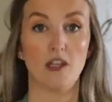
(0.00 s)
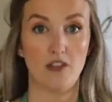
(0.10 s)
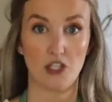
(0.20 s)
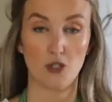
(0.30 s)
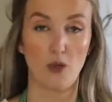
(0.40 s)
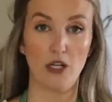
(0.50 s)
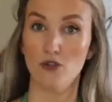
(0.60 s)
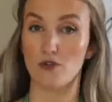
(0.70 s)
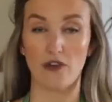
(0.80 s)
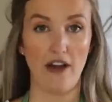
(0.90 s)
this is what I
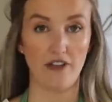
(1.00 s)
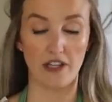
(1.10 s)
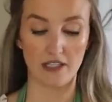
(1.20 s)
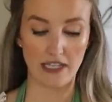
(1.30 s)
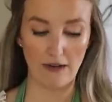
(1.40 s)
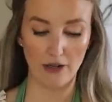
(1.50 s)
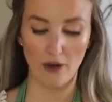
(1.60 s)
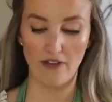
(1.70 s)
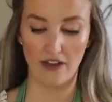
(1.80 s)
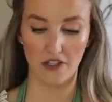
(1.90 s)
use for everything sourdough.
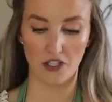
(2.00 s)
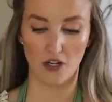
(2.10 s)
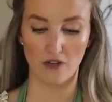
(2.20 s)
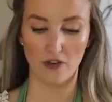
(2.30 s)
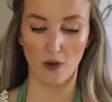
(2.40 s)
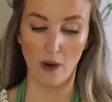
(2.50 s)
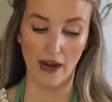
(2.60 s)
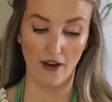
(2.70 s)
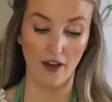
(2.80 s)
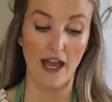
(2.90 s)
I've had the starter for a
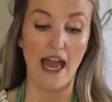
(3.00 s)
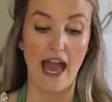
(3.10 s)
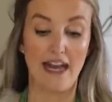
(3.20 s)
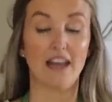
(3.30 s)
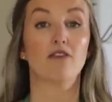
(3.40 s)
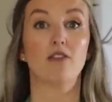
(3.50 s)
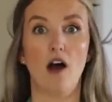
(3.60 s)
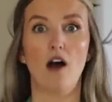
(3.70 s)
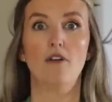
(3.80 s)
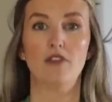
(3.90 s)
while and I
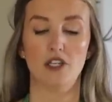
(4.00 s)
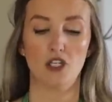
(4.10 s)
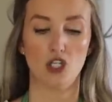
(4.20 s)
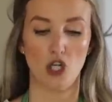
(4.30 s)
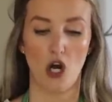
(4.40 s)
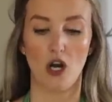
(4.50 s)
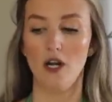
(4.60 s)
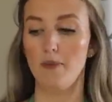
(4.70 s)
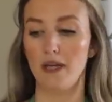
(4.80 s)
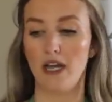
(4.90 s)
love this
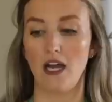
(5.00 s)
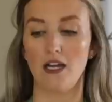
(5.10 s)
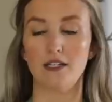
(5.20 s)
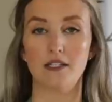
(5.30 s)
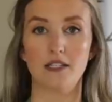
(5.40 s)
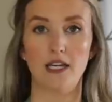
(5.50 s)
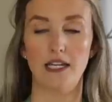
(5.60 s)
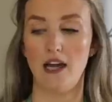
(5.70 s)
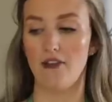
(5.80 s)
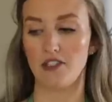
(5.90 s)
jar because
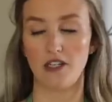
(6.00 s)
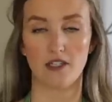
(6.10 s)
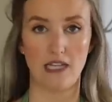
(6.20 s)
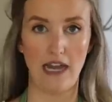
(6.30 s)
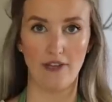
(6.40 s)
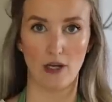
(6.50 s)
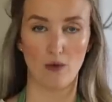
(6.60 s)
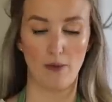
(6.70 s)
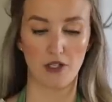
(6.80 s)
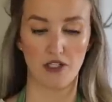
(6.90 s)
it obviously doesn't have like a
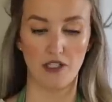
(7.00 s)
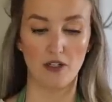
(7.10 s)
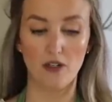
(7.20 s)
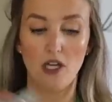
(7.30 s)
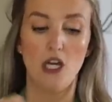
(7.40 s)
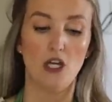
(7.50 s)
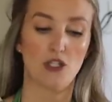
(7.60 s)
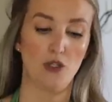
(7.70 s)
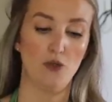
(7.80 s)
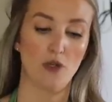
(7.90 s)
rubber seal.
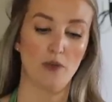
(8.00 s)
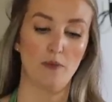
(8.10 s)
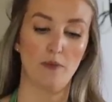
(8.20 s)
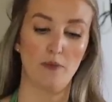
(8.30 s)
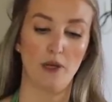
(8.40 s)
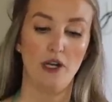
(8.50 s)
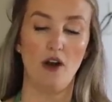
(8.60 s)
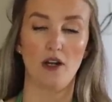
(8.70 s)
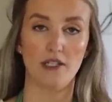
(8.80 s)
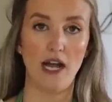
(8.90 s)
So you can put it
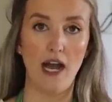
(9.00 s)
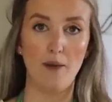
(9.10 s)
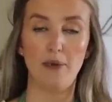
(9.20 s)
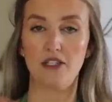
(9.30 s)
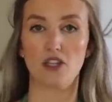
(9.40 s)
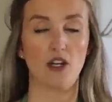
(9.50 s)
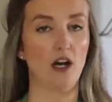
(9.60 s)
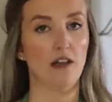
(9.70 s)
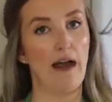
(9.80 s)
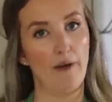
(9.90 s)
on top. It's going
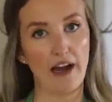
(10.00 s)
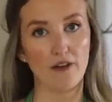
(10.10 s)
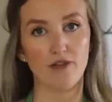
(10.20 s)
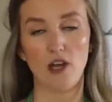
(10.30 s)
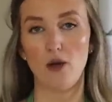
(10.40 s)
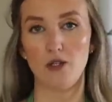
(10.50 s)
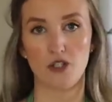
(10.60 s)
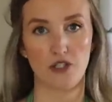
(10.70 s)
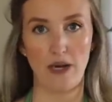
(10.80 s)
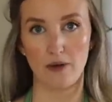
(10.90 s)
to allow airflow, which
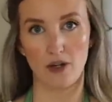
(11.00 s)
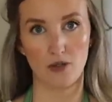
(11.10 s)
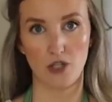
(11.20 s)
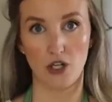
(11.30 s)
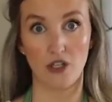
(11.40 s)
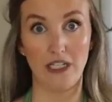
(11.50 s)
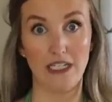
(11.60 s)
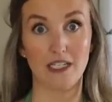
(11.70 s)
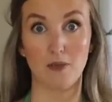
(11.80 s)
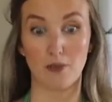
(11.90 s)
your sourdough starter
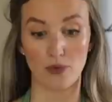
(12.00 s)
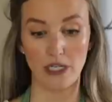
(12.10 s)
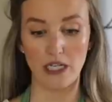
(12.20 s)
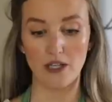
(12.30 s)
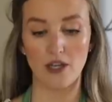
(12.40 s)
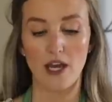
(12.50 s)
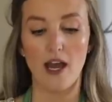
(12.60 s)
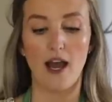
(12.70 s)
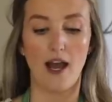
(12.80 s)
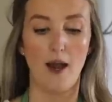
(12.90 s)
needs to breathe.
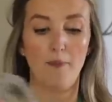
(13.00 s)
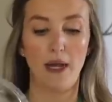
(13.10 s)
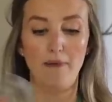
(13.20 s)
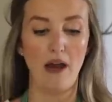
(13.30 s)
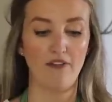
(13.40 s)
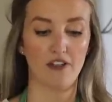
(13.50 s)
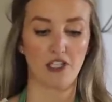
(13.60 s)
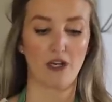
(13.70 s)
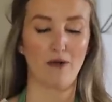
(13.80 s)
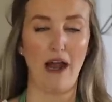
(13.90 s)
But I'm not
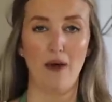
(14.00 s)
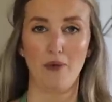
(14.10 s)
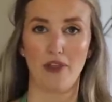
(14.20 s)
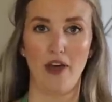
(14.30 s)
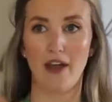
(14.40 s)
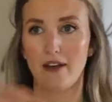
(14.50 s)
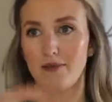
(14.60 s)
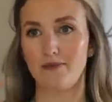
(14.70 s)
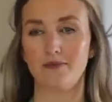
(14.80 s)
fussing around with like